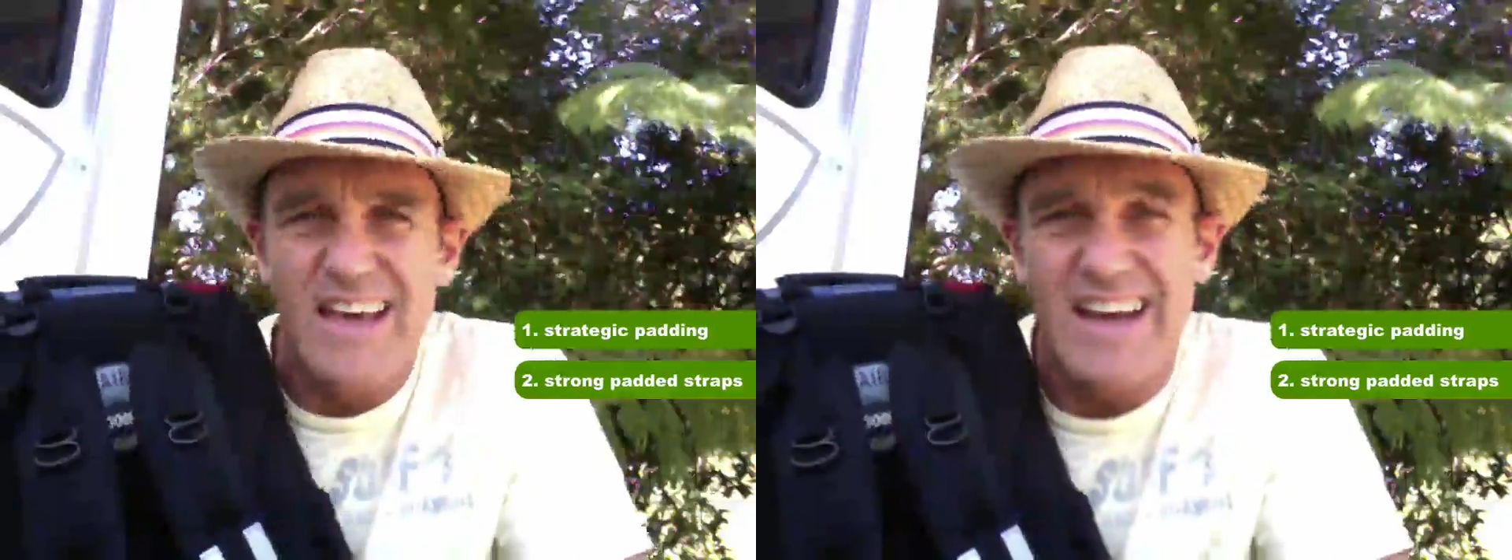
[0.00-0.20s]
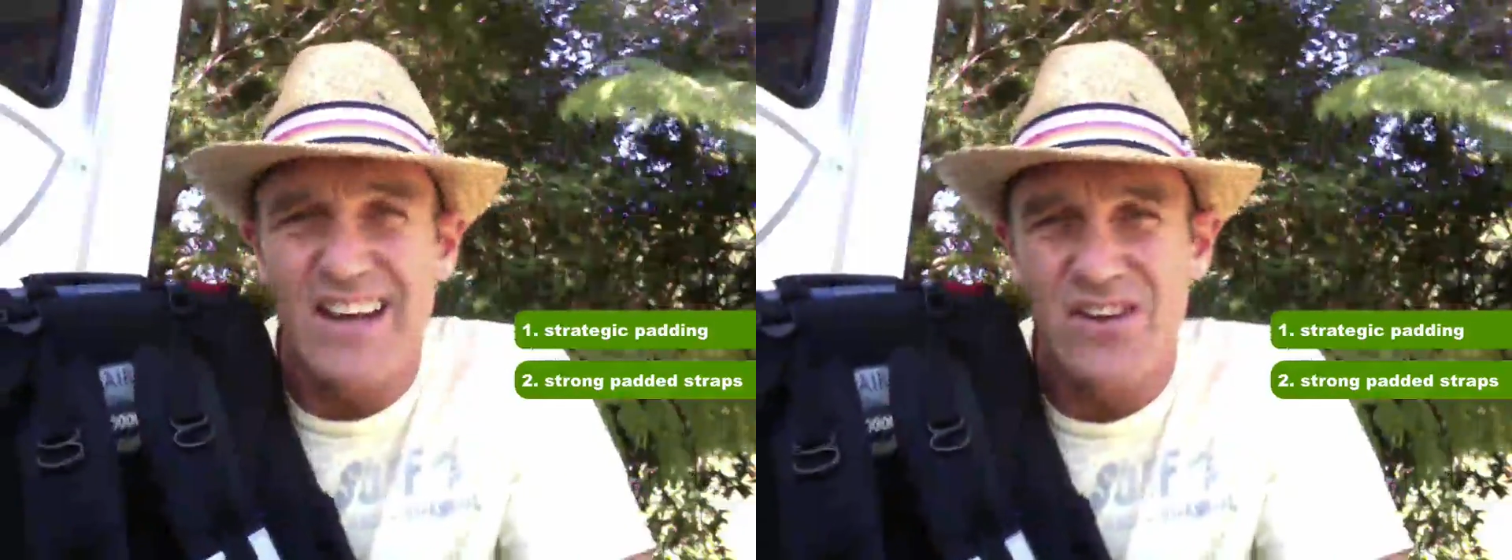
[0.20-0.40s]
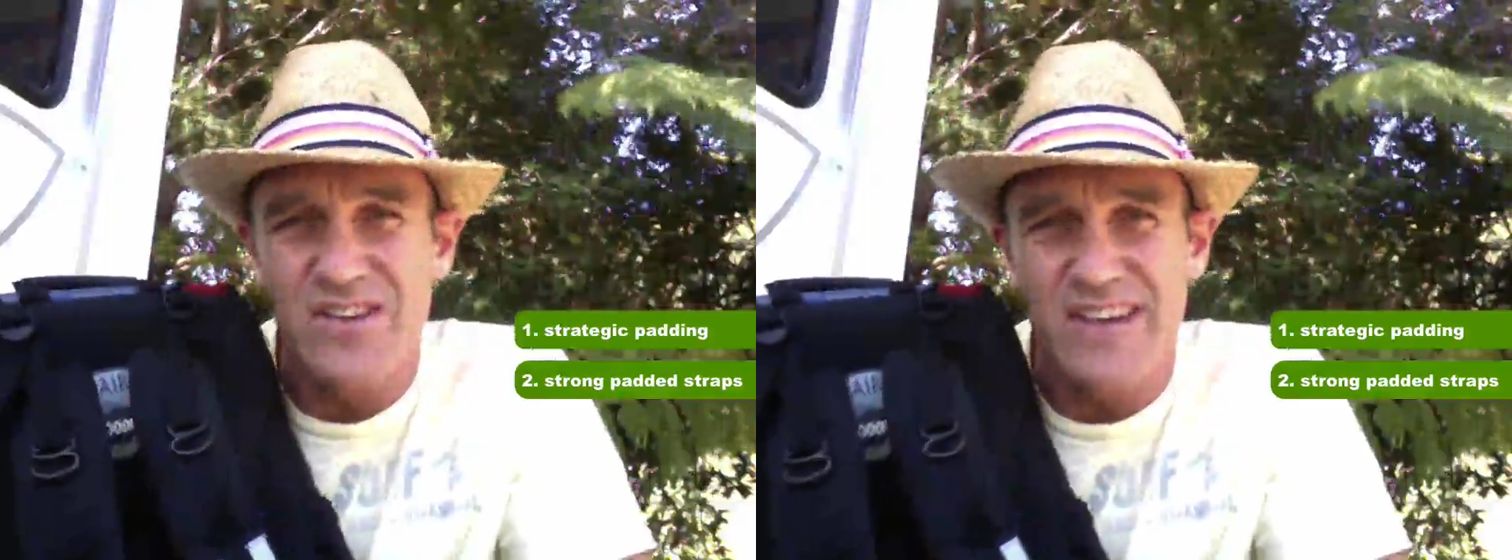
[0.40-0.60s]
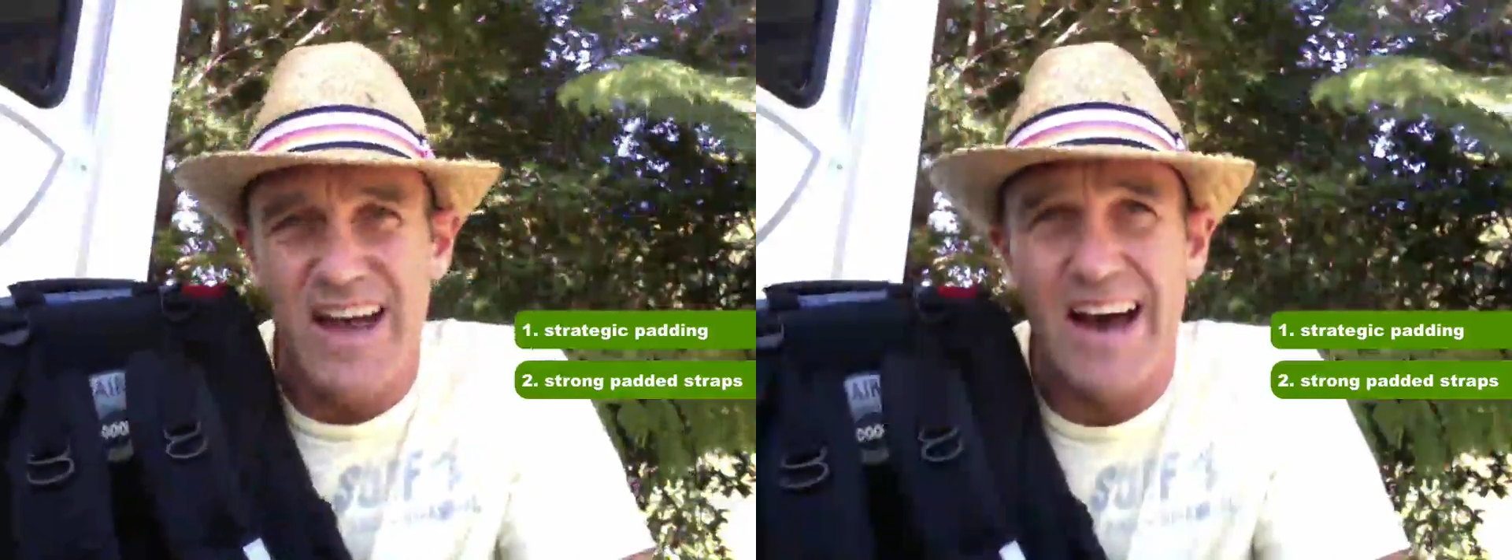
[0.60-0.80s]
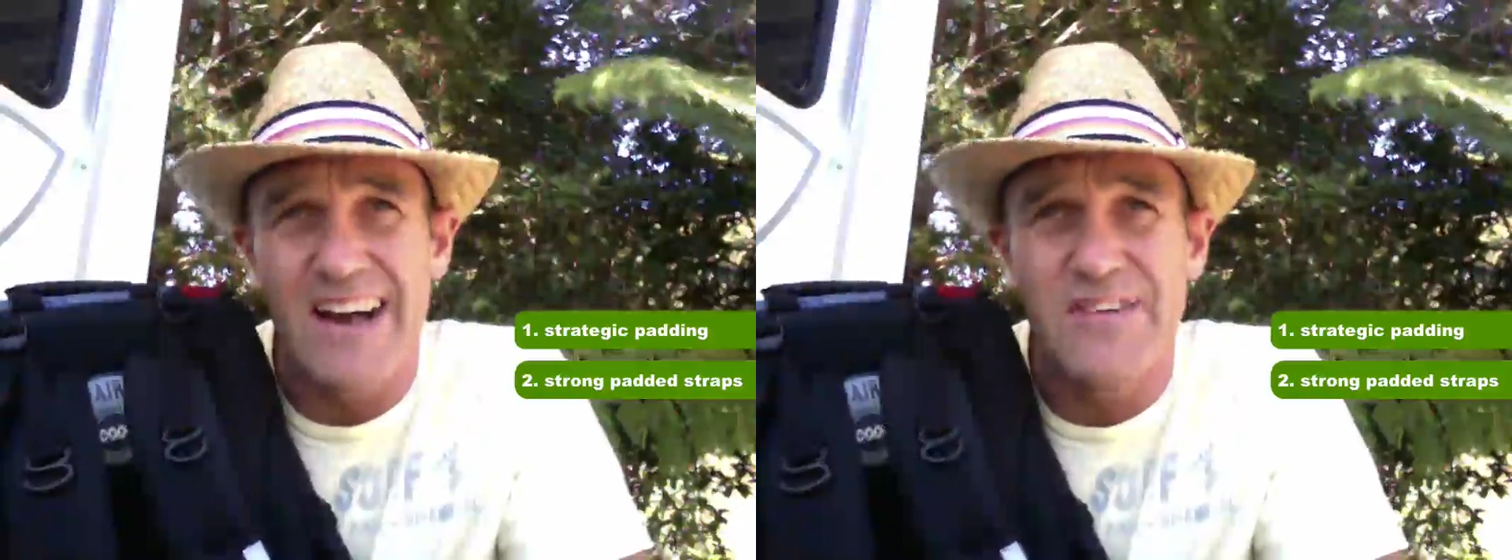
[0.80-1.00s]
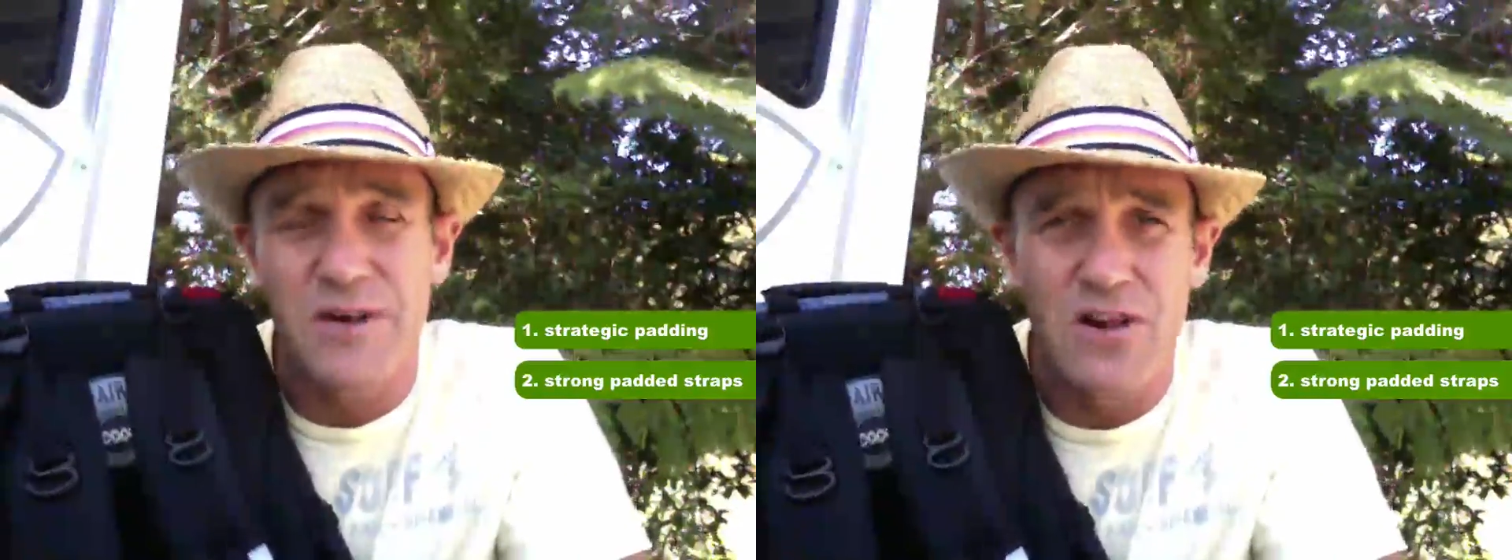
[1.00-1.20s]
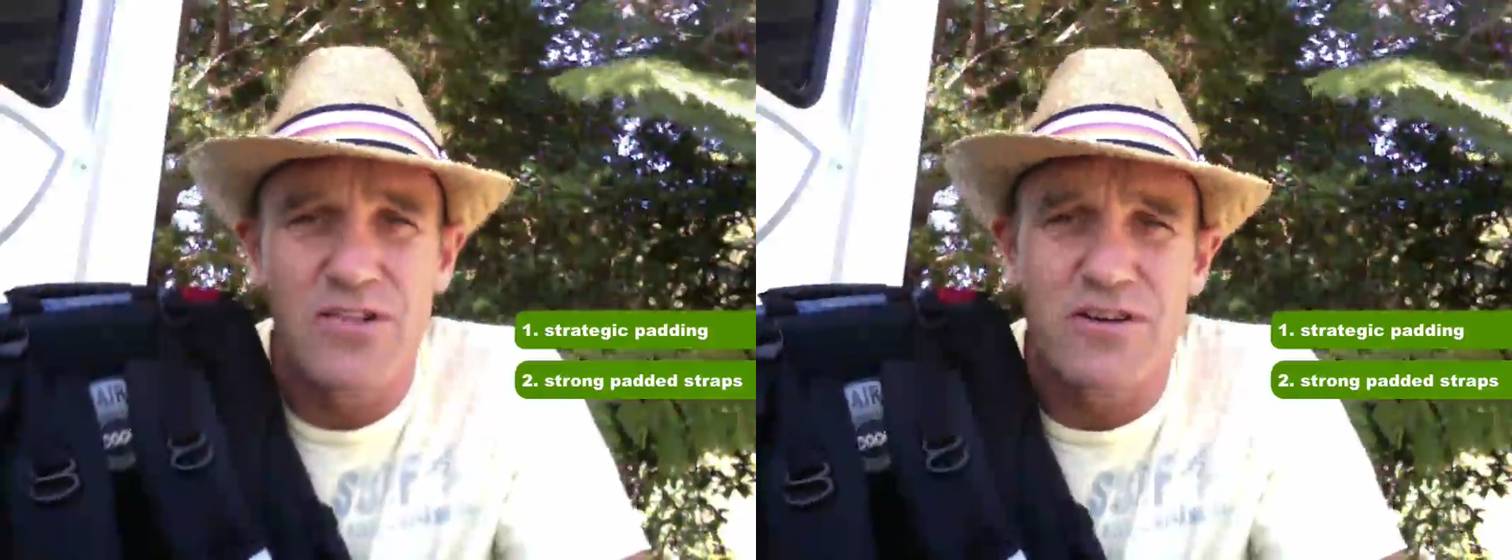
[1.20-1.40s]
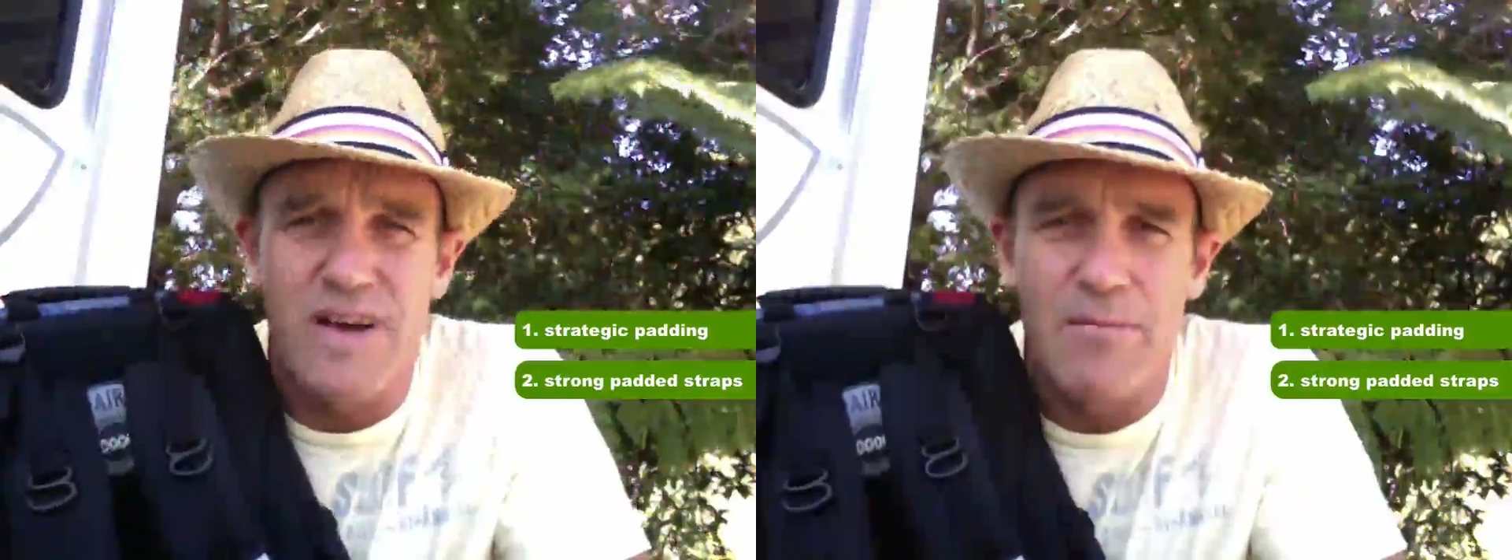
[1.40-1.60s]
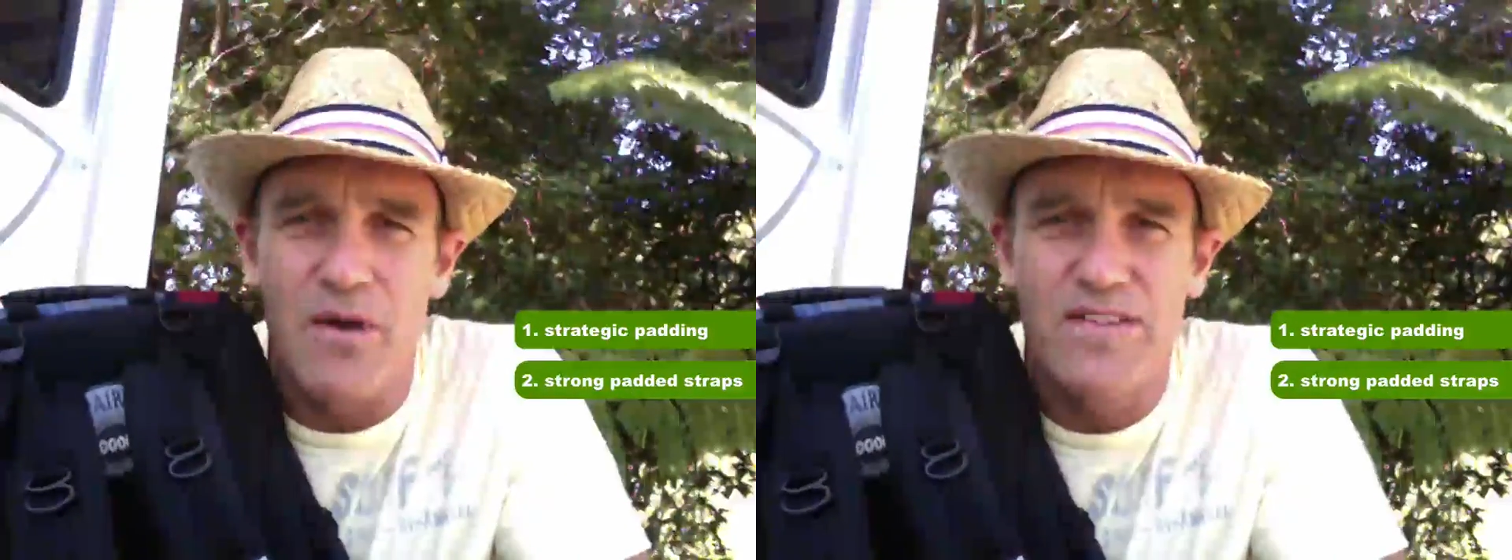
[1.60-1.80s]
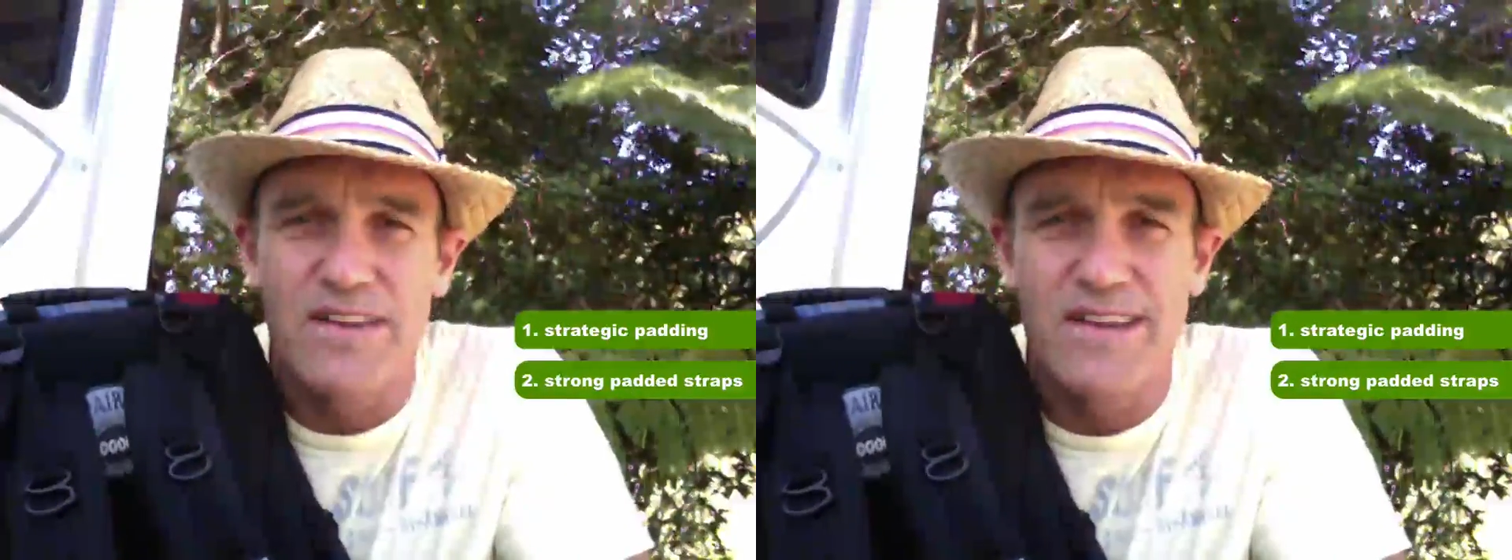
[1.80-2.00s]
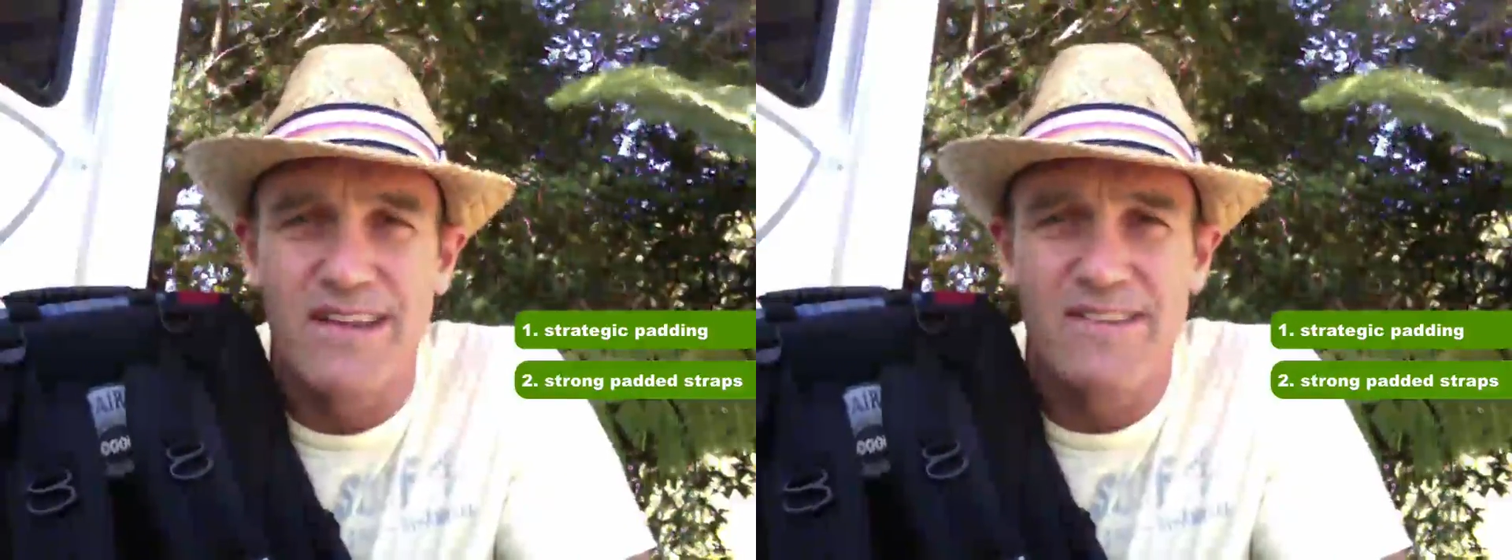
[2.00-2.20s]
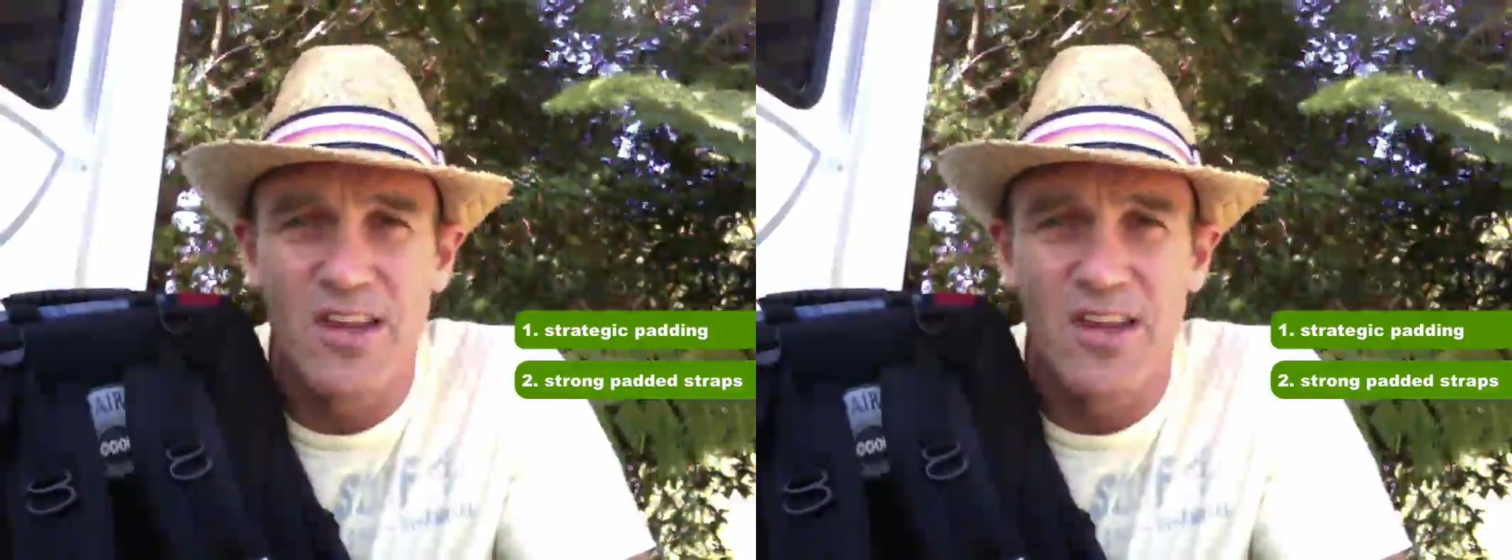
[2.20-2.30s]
He didn't use the harness. When I looked around most of the kids,